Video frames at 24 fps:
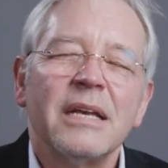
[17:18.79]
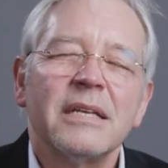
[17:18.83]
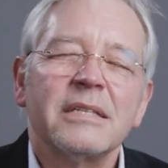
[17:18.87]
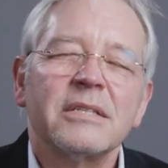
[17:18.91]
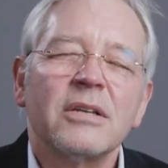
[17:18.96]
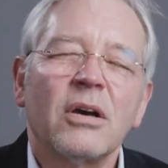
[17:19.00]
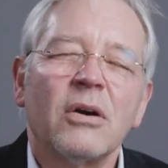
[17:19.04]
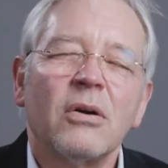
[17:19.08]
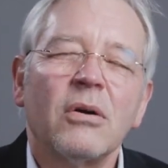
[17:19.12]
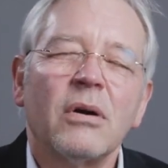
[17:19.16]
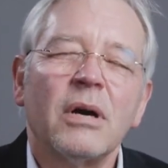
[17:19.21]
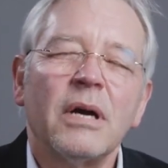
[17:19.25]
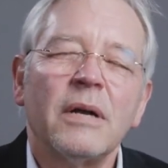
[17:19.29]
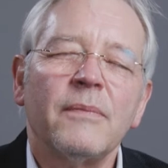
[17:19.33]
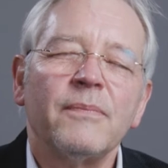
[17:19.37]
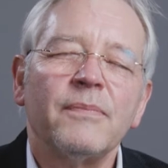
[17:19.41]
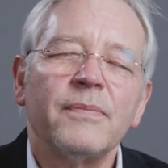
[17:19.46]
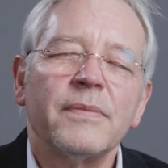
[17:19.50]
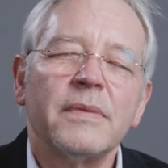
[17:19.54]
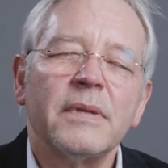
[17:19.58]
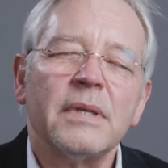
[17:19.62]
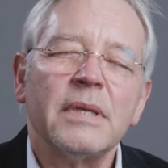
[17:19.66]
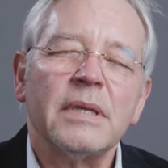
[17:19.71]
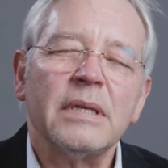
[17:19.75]
So
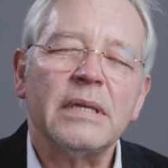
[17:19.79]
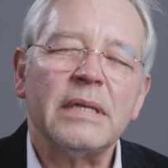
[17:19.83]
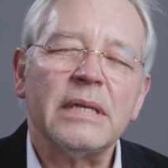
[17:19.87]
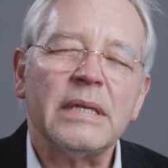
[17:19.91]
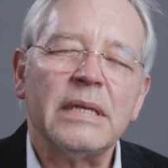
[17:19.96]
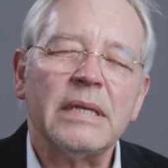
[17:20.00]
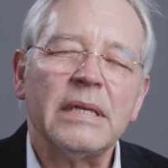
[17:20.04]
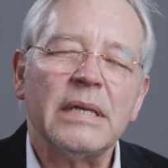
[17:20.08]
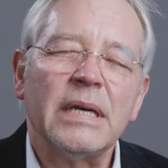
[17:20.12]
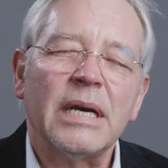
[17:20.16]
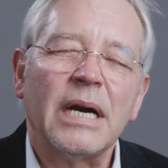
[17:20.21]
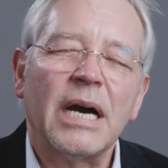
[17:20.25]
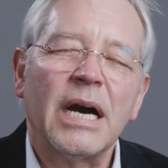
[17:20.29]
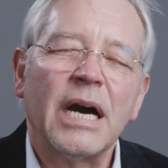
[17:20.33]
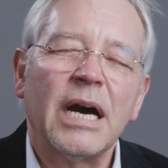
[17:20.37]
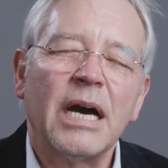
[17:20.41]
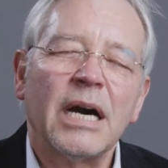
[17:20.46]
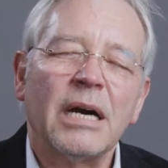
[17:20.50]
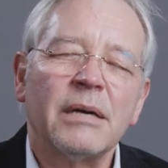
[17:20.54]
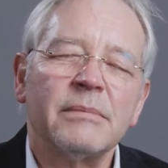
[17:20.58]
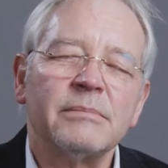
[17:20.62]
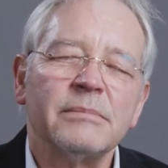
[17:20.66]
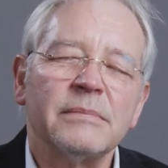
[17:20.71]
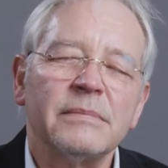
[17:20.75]

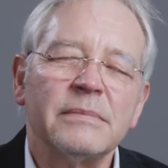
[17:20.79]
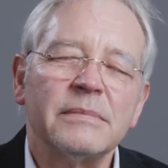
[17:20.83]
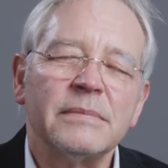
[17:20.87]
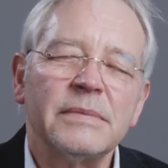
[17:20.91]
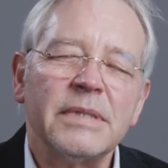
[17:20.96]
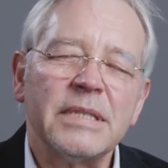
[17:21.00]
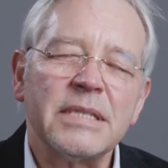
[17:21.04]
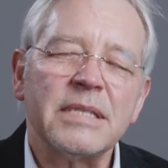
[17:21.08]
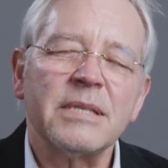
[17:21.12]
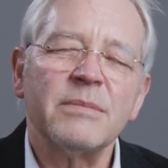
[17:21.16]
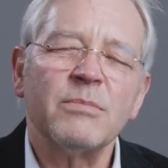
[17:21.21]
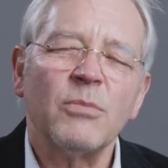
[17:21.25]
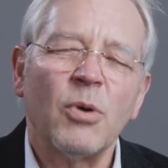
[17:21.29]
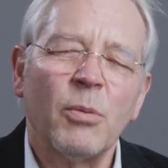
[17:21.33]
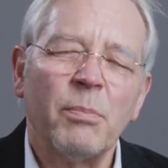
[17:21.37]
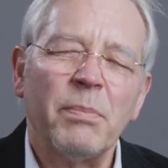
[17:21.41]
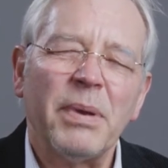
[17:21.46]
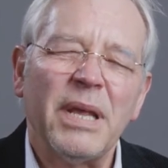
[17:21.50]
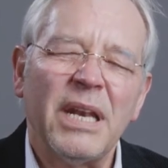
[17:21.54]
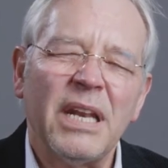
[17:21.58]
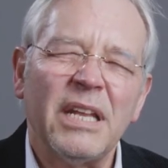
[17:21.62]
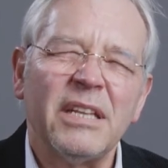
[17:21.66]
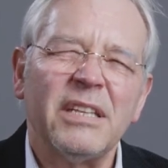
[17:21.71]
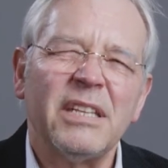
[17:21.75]
isn't
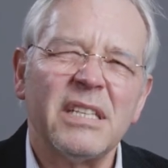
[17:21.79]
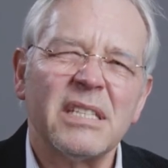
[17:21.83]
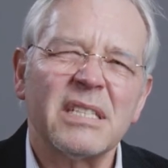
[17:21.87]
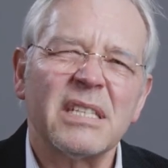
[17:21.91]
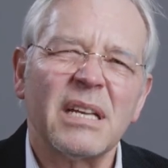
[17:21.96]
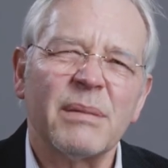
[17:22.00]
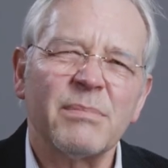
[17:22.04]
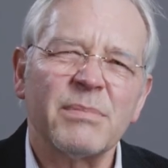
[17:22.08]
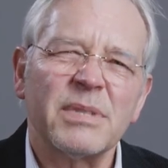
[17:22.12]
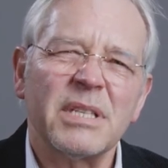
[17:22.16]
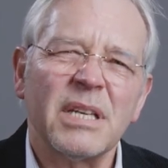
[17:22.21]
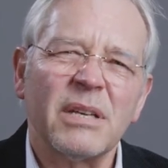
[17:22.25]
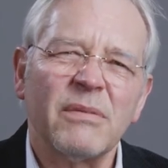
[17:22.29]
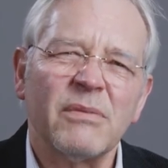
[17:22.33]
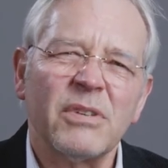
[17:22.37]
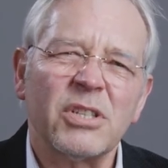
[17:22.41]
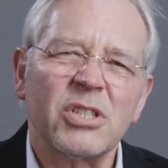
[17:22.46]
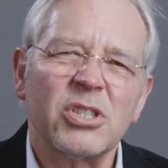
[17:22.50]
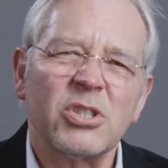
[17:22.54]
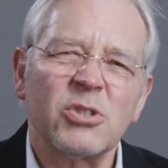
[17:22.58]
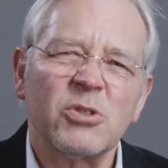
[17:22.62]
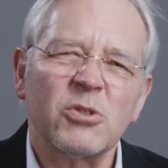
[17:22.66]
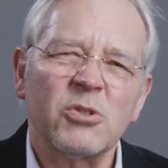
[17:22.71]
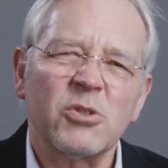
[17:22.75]
mobility something
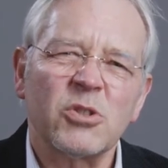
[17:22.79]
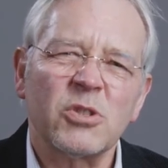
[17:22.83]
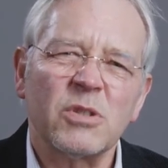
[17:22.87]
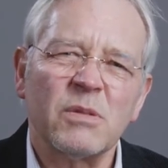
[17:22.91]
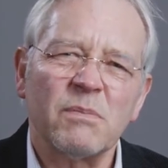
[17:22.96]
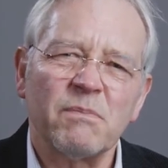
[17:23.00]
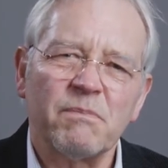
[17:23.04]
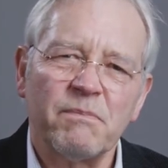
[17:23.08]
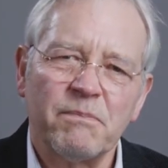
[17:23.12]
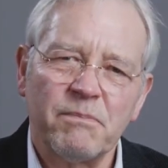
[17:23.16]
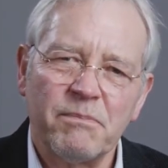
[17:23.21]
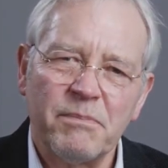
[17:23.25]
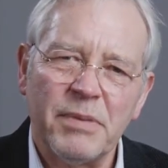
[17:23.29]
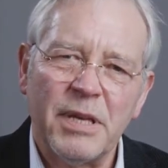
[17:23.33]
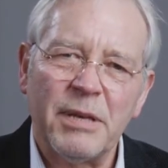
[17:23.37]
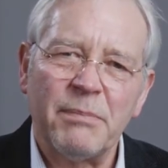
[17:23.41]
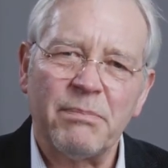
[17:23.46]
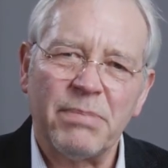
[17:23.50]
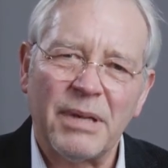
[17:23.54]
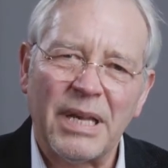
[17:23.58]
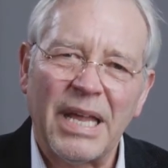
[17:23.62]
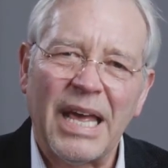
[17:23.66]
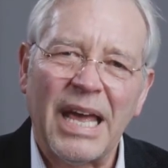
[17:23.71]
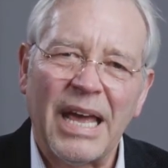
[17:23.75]
which
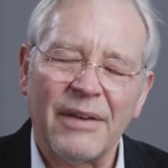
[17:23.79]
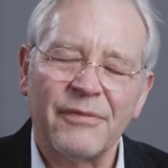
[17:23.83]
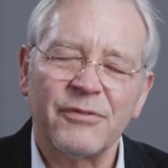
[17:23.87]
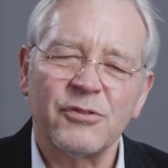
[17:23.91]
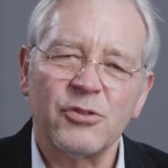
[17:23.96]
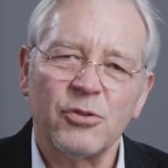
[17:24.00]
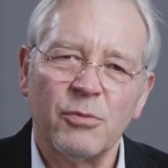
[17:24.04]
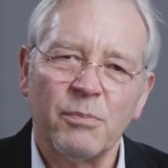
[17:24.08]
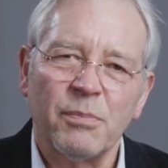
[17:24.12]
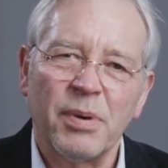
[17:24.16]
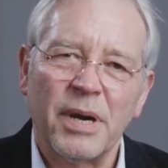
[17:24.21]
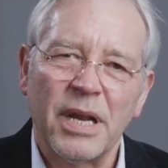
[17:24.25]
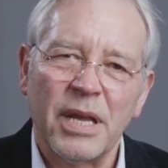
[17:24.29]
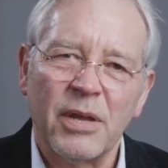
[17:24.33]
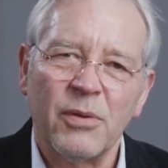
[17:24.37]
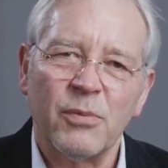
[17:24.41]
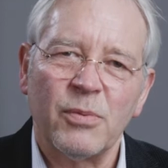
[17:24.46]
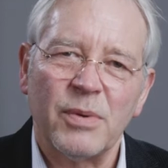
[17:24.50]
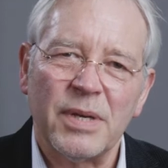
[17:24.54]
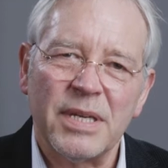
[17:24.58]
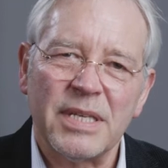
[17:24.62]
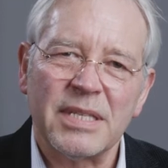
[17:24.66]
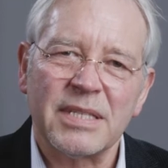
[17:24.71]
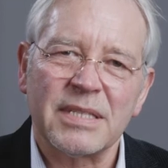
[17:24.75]
people have to bring
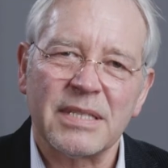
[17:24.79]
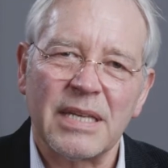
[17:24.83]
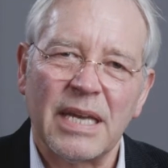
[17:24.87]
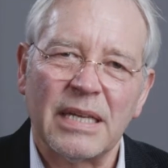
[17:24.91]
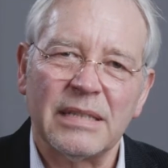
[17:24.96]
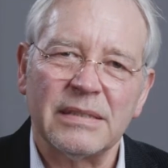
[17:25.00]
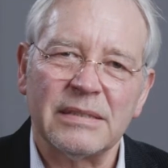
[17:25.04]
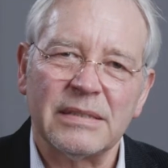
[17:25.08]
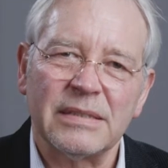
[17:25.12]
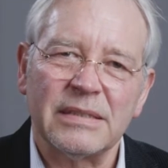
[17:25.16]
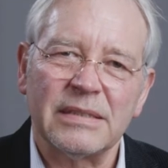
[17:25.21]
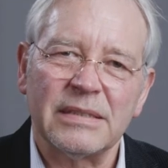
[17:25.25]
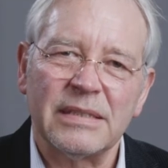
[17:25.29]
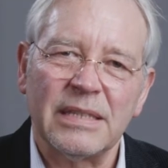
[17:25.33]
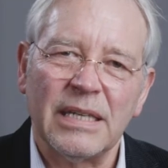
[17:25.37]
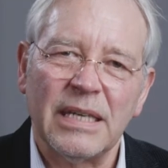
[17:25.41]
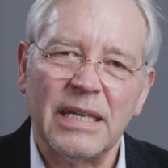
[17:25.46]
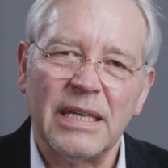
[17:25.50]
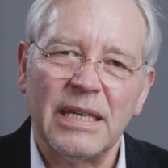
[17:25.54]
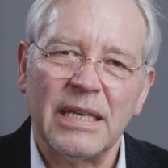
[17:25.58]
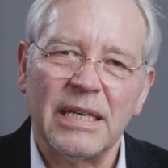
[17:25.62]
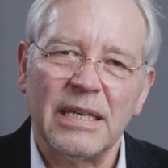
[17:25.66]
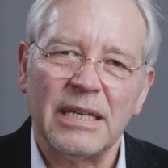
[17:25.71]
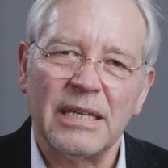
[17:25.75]
with, and
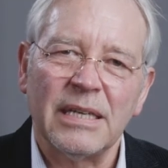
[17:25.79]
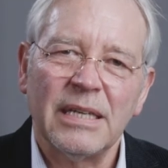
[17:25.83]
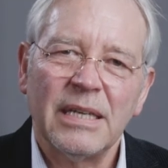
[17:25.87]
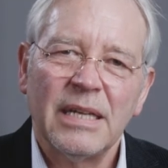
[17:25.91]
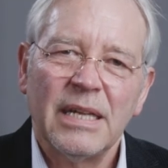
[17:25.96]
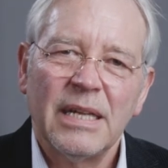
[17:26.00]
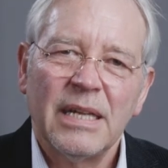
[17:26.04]
the